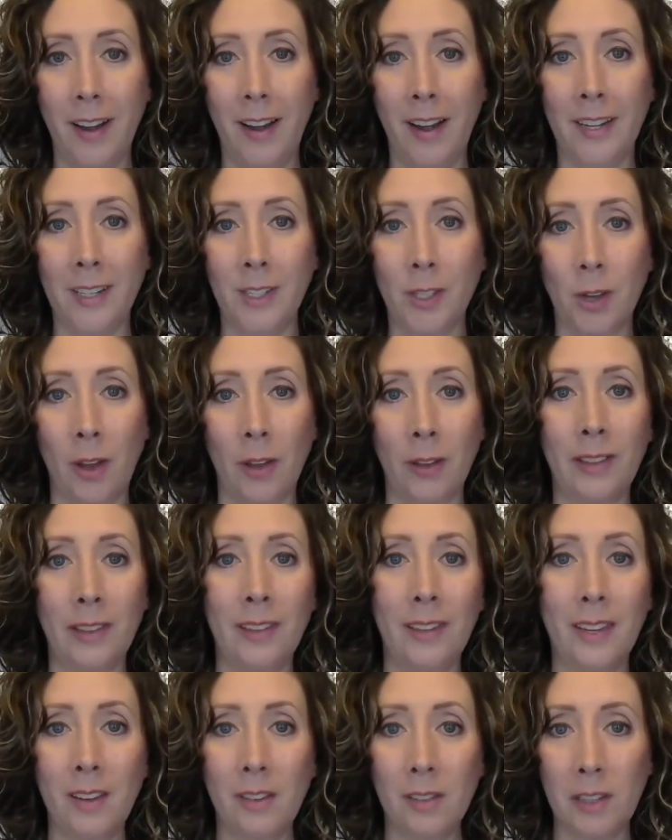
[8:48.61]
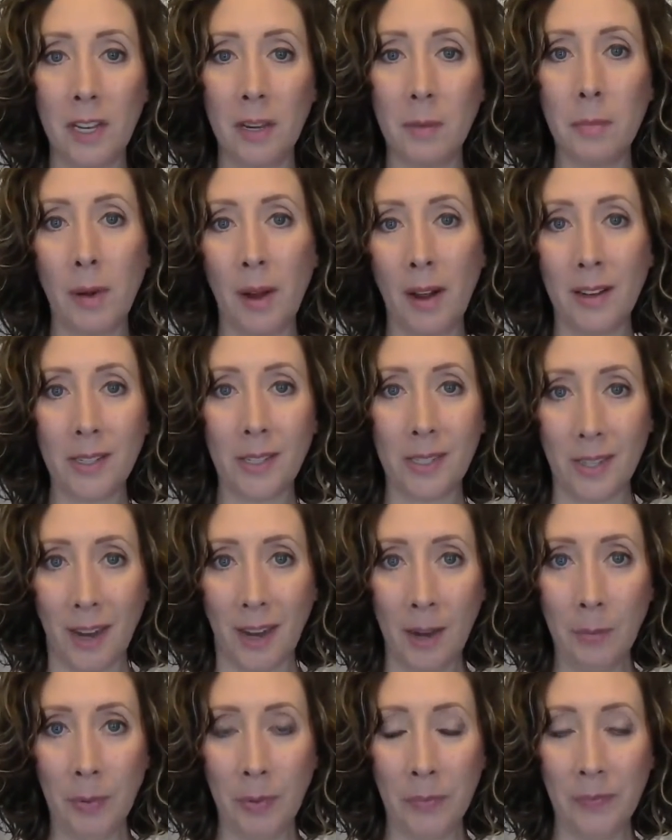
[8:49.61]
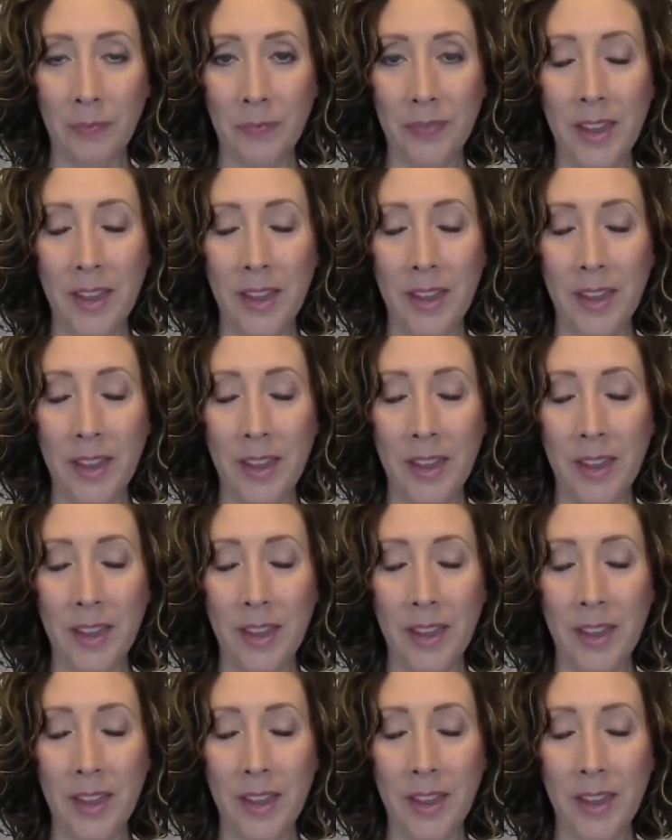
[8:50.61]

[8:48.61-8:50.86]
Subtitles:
It's called Legally Bossed Up.